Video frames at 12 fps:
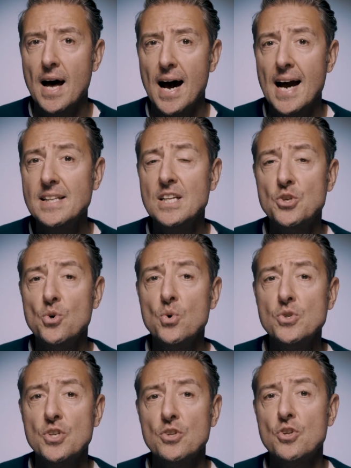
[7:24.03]
I did
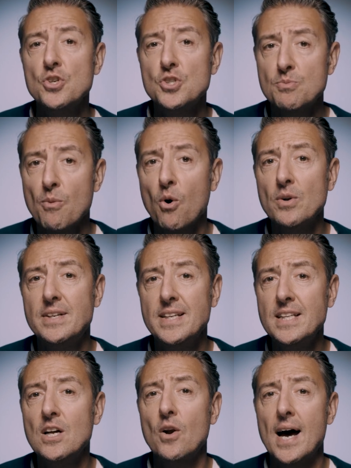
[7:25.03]
use the small
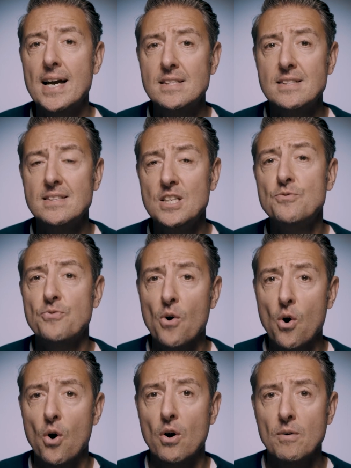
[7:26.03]
Light
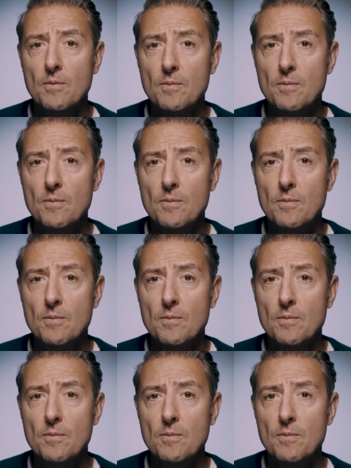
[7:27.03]
D4